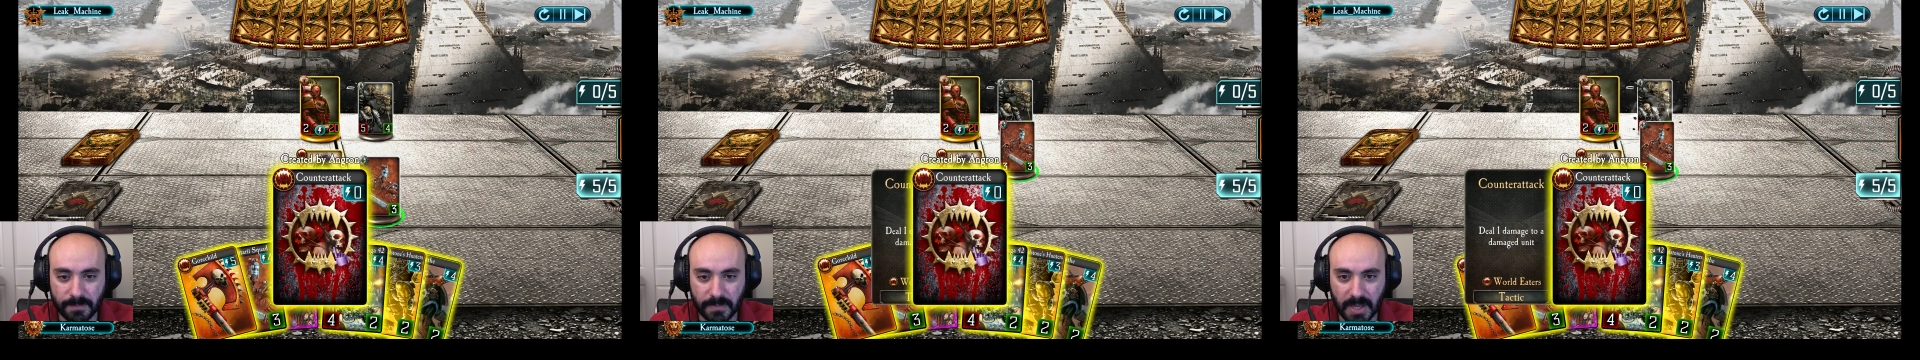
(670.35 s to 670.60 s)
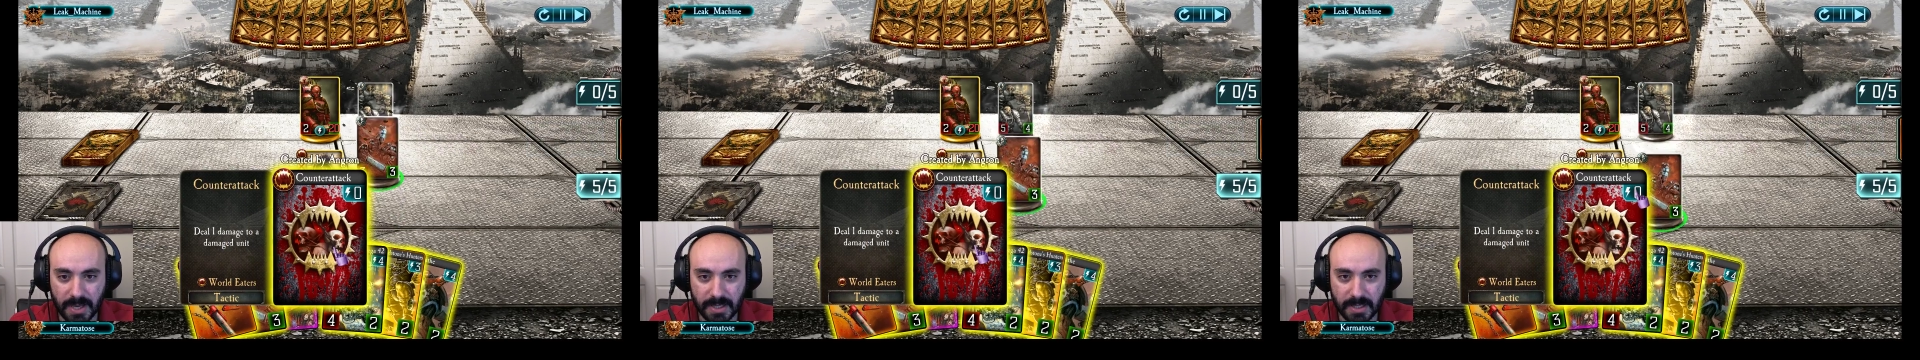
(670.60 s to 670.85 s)

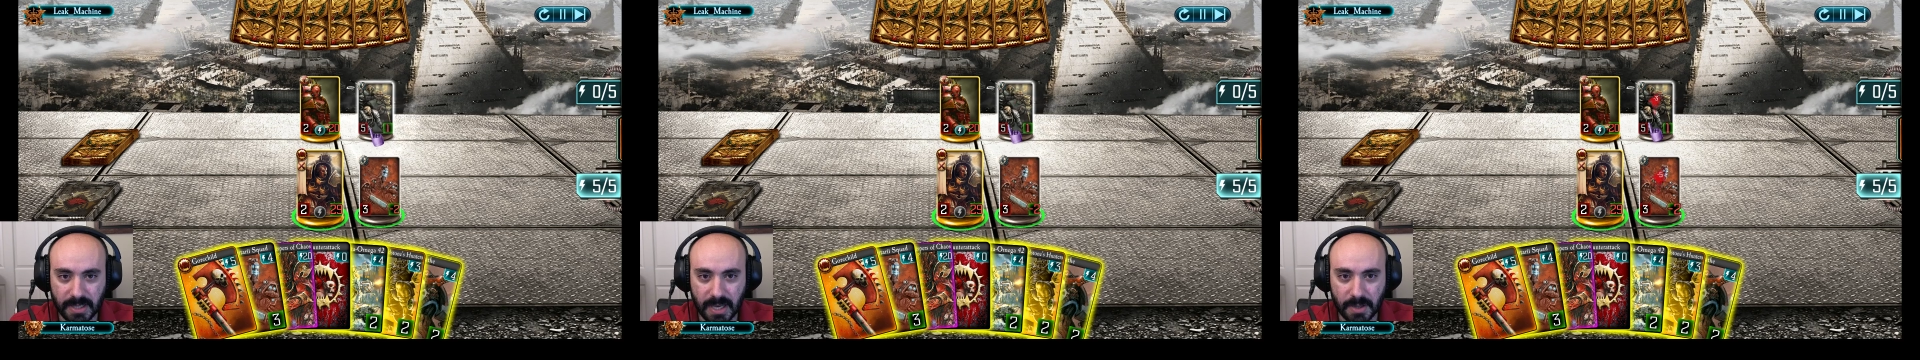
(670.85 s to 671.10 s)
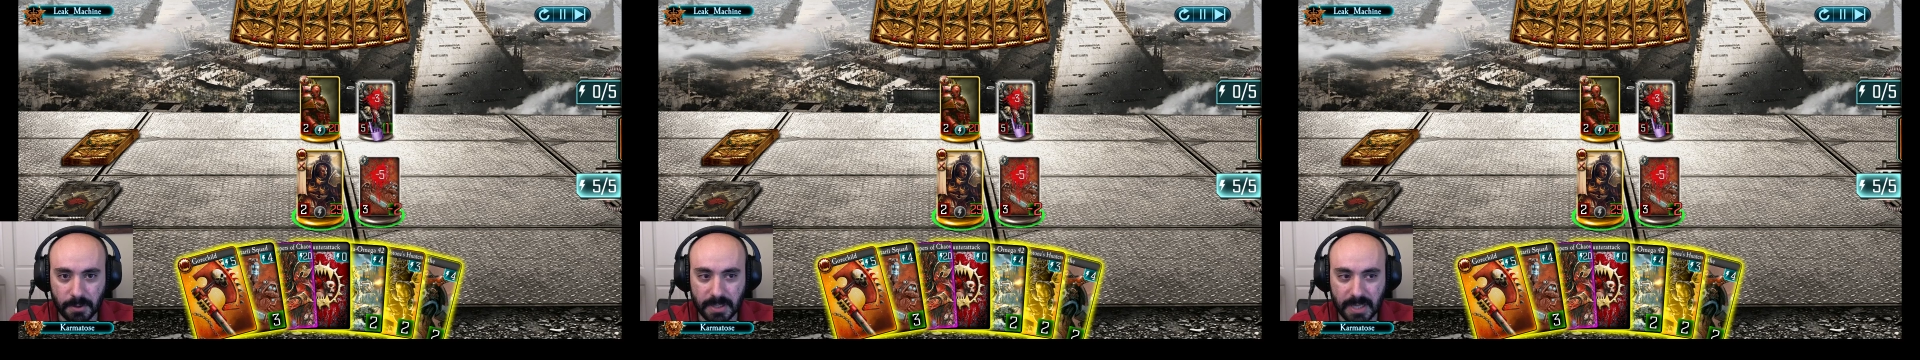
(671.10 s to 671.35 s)
I can
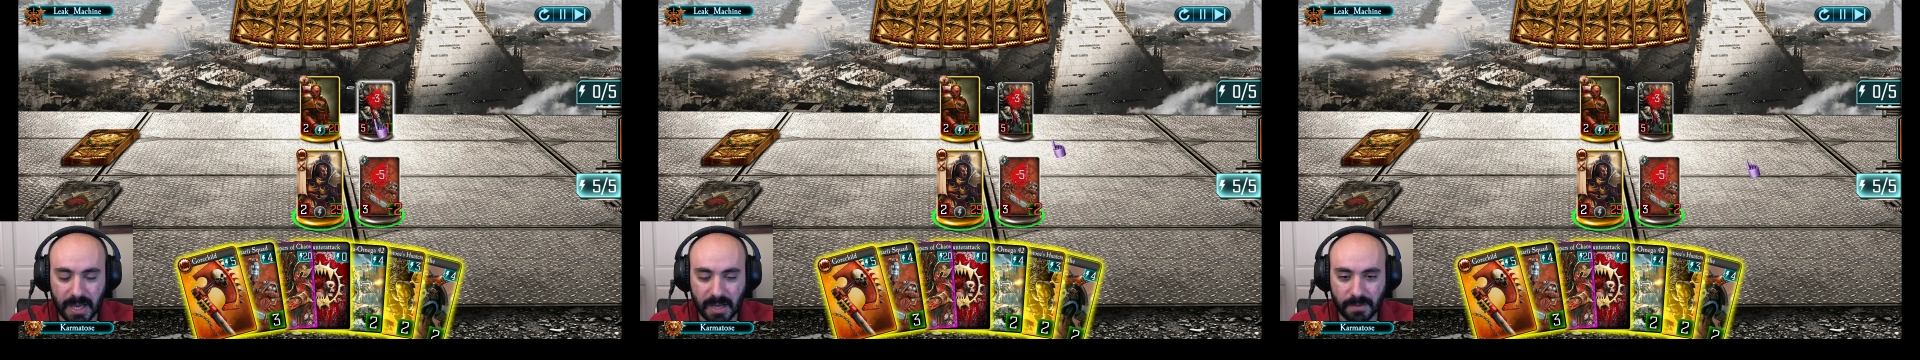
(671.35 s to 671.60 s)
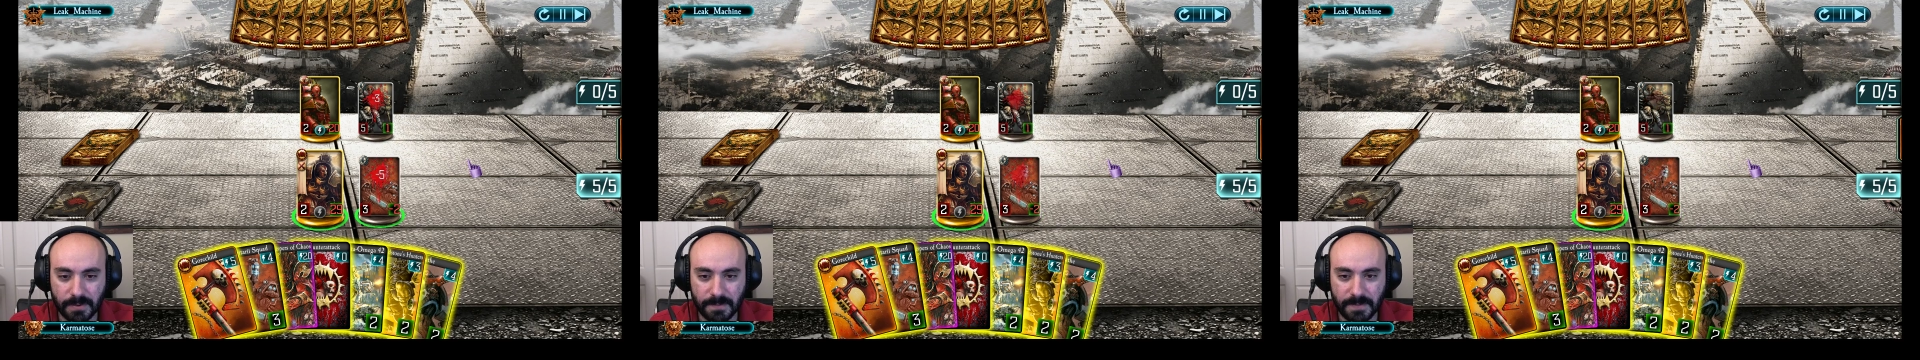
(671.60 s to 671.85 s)

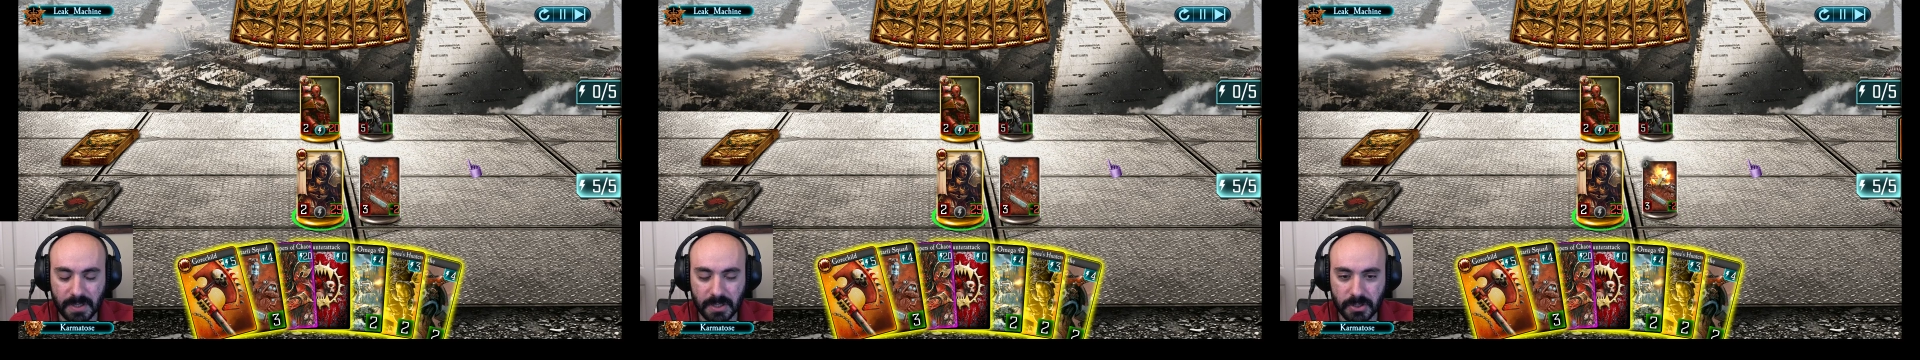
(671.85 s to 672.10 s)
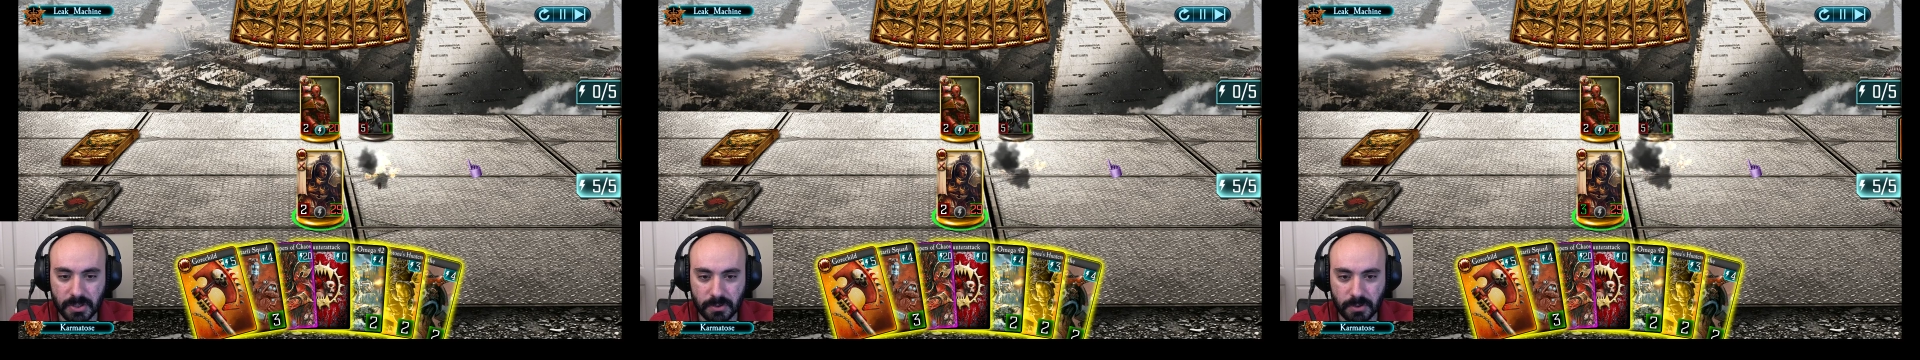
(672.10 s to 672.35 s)
counterattack for the
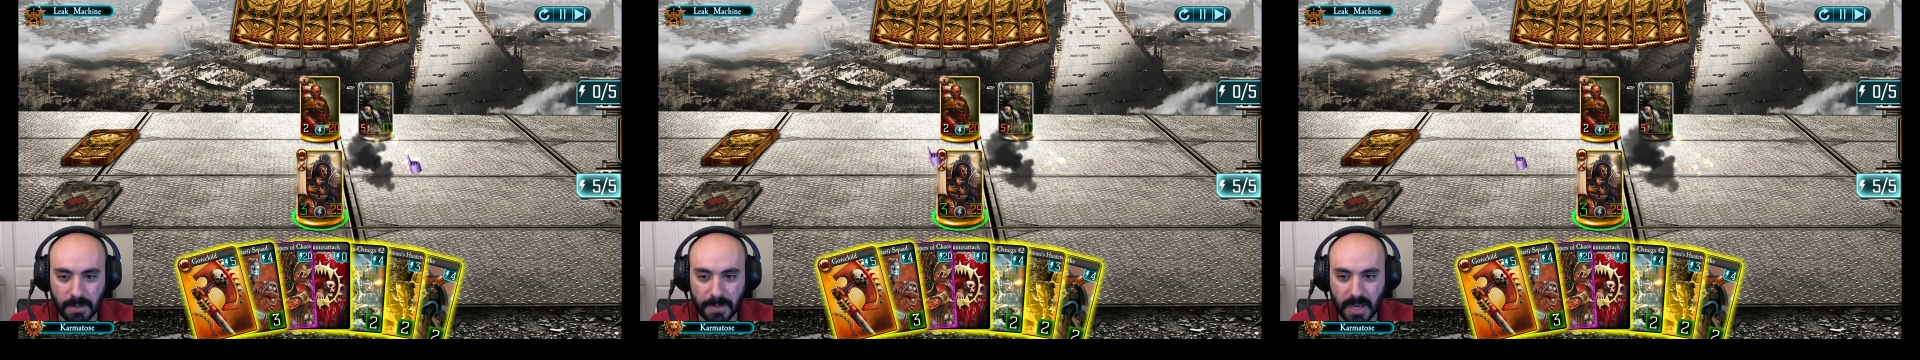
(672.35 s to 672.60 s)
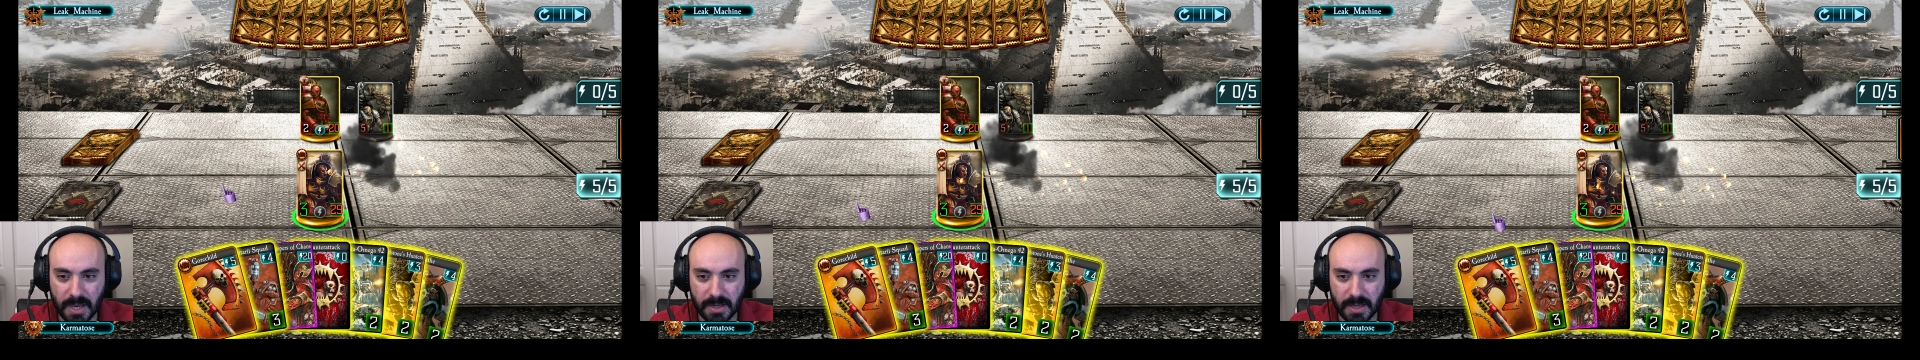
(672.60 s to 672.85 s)
finish, drop that,